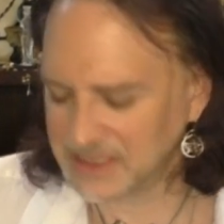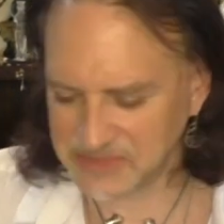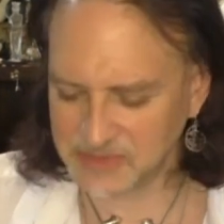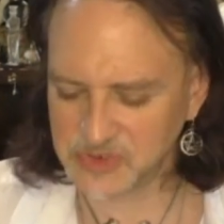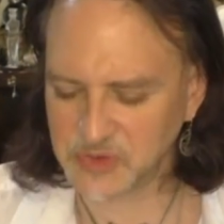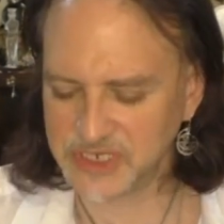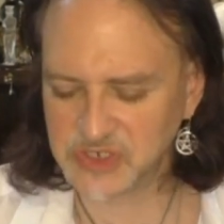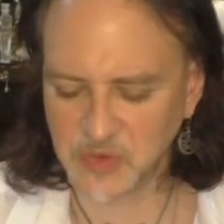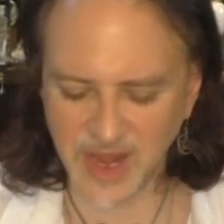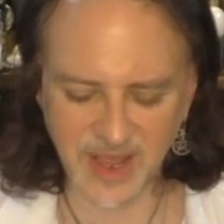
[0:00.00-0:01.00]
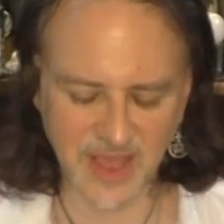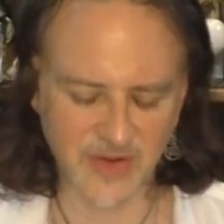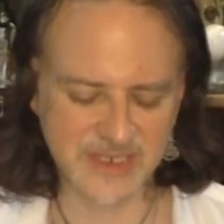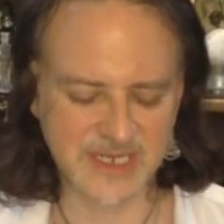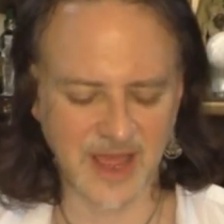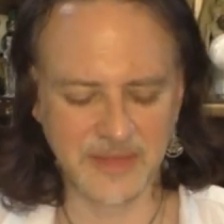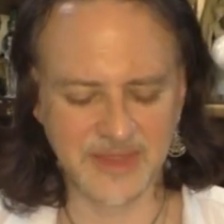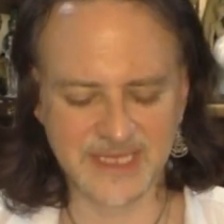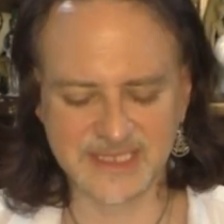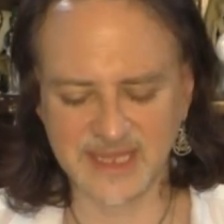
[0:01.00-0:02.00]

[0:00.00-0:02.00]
September 2020 or timeless.